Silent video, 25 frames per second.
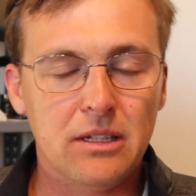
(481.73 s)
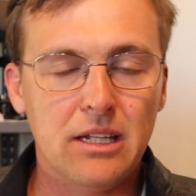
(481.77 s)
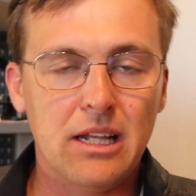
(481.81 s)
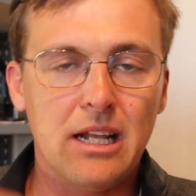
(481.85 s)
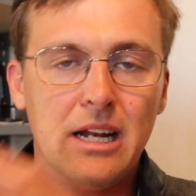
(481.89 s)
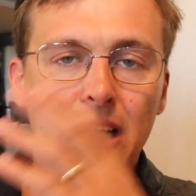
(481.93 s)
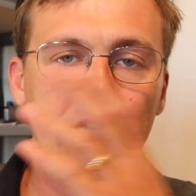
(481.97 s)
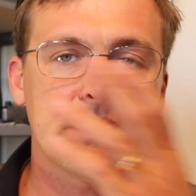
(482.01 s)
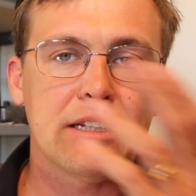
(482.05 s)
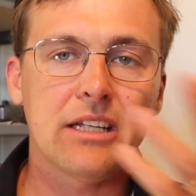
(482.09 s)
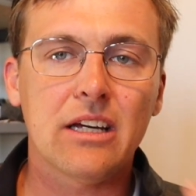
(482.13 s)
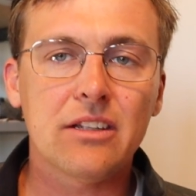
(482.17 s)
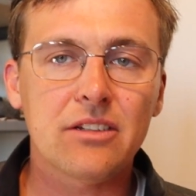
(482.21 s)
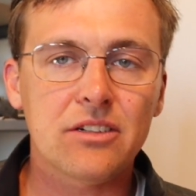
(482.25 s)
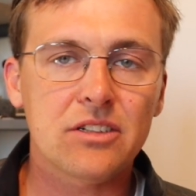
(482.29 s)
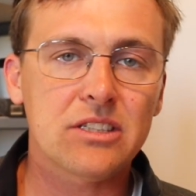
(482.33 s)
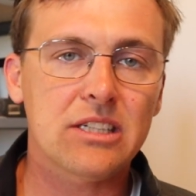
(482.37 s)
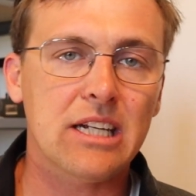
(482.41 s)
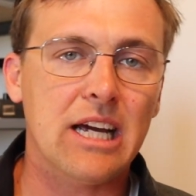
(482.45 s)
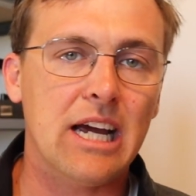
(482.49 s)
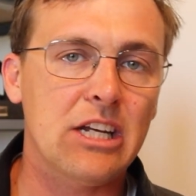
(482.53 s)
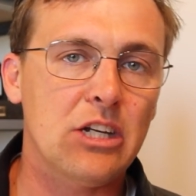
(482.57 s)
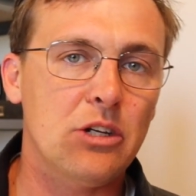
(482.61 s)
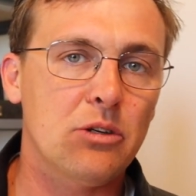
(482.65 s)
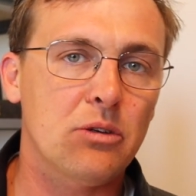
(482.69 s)
And then on the other
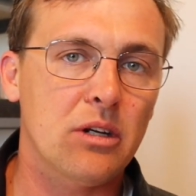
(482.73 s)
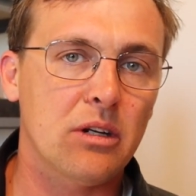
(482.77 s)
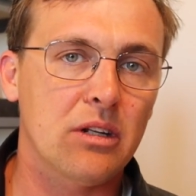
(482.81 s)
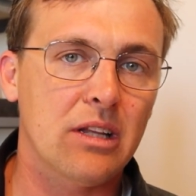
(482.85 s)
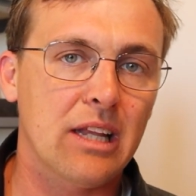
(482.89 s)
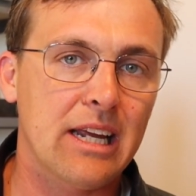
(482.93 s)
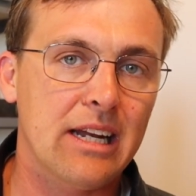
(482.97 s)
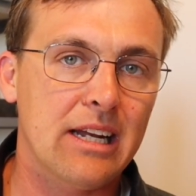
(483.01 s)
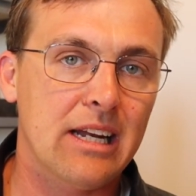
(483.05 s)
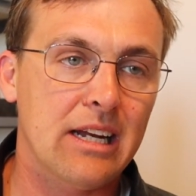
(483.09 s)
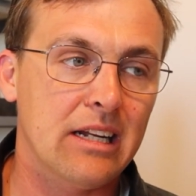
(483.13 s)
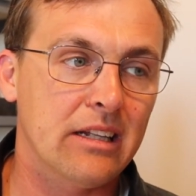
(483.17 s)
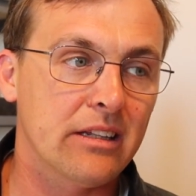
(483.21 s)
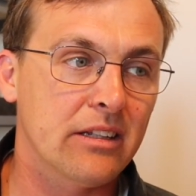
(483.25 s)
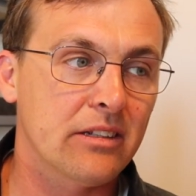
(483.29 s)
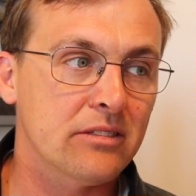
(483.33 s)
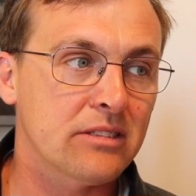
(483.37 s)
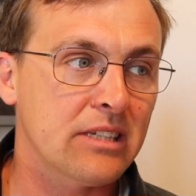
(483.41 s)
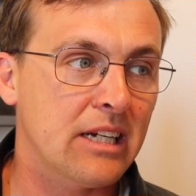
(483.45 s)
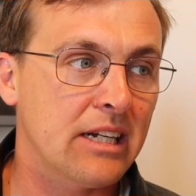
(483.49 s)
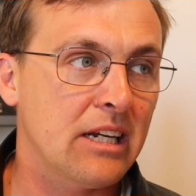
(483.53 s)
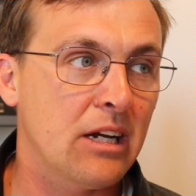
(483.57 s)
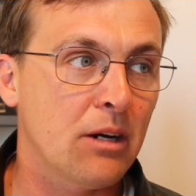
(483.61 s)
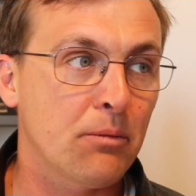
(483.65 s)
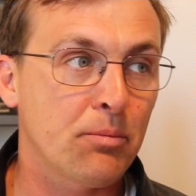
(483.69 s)
side, you could land at a little
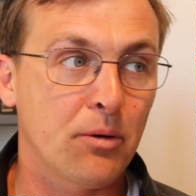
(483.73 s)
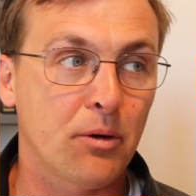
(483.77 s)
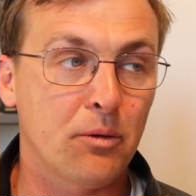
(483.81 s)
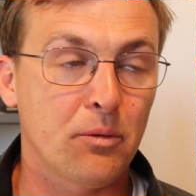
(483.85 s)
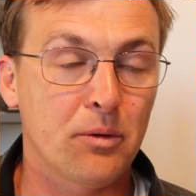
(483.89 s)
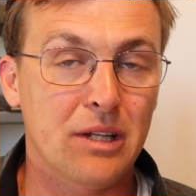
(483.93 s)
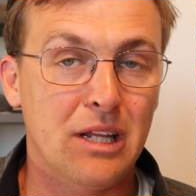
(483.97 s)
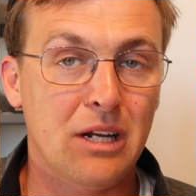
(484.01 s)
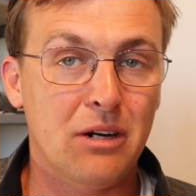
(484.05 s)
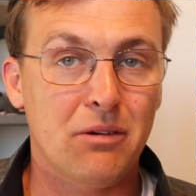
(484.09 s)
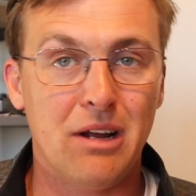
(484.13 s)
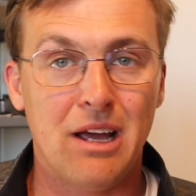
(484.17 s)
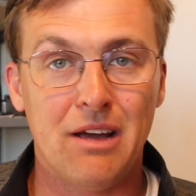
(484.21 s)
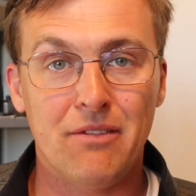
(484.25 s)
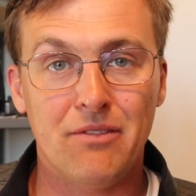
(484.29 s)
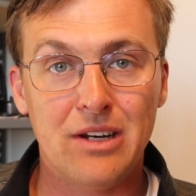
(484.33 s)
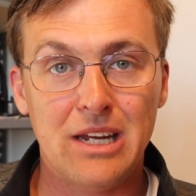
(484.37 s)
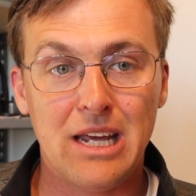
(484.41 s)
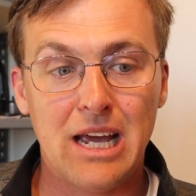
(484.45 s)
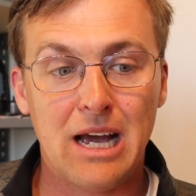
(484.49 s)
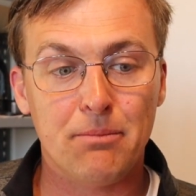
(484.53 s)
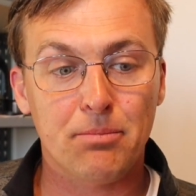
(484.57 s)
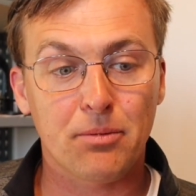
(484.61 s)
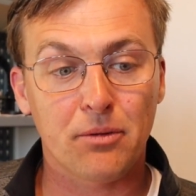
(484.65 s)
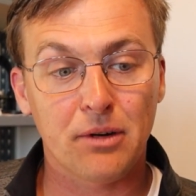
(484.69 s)
tiny airport where they don't have
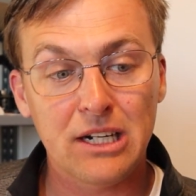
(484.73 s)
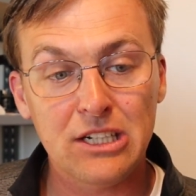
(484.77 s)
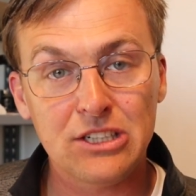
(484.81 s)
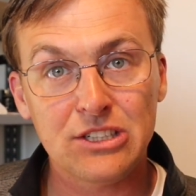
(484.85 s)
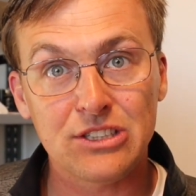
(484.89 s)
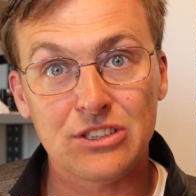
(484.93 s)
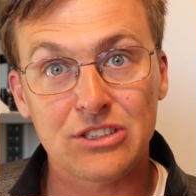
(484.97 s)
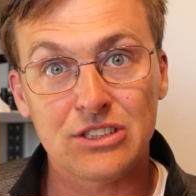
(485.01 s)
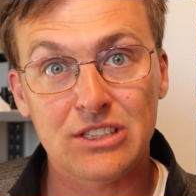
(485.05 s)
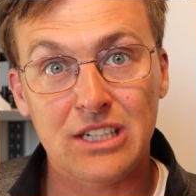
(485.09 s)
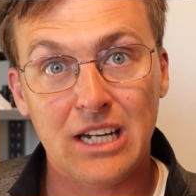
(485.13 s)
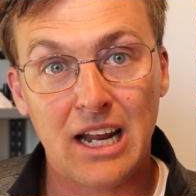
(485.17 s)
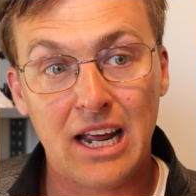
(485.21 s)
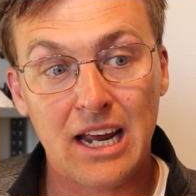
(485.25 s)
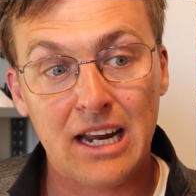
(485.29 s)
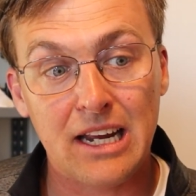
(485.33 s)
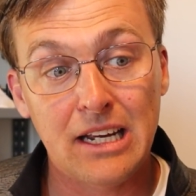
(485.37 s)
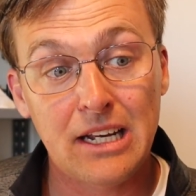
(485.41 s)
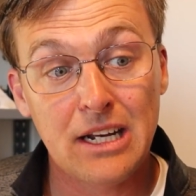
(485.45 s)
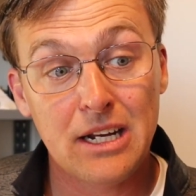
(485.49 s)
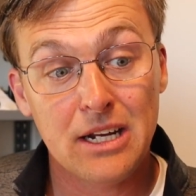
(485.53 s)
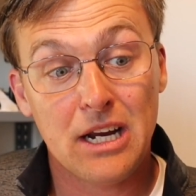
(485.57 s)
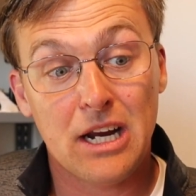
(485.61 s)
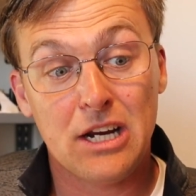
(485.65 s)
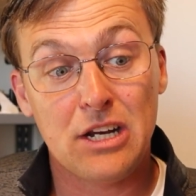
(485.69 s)
any operations today,
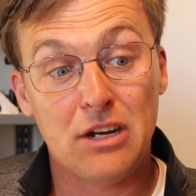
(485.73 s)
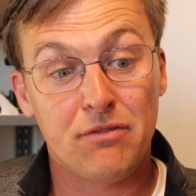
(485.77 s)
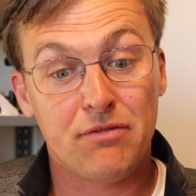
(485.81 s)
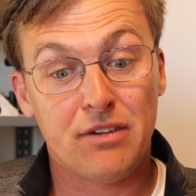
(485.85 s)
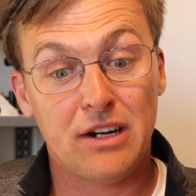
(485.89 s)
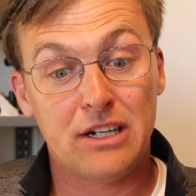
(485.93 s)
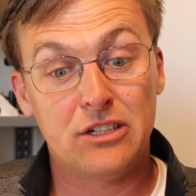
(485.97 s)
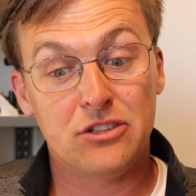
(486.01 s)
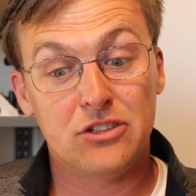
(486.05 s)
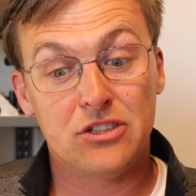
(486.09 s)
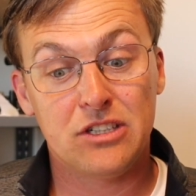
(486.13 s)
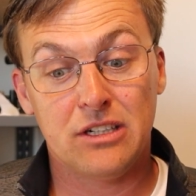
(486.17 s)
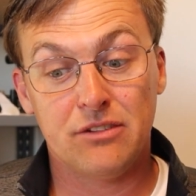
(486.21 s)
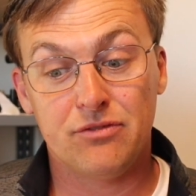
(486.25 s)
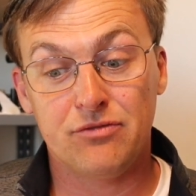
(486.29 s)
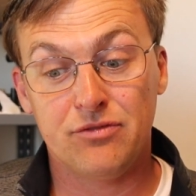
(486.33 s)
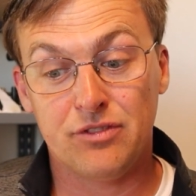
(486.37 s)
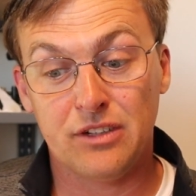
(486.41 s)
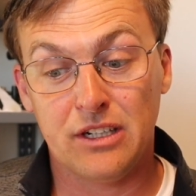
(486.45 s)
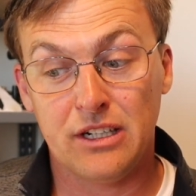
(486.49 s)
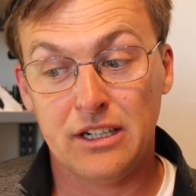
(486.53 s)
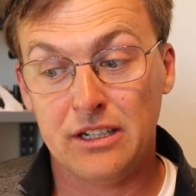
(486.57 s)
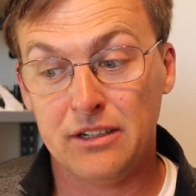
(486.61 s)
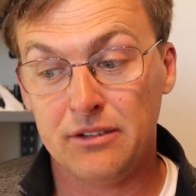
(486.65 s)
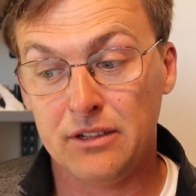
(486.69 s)
and you find yourself,
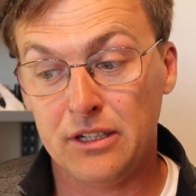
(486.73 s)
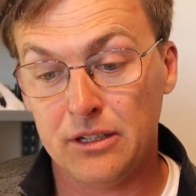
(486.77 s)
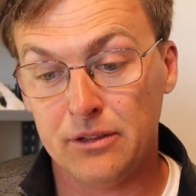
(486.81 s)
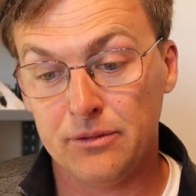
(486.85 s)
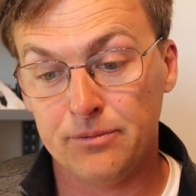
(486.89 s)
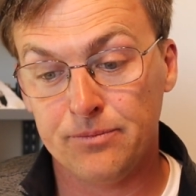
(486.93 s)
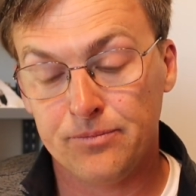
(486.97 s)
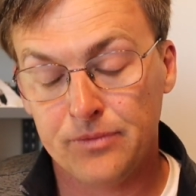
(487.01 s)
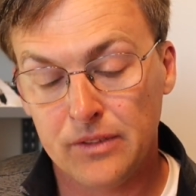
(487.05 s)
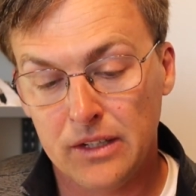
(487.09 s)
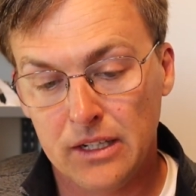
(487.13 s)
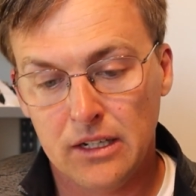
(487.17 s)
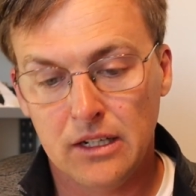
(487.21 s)
you know,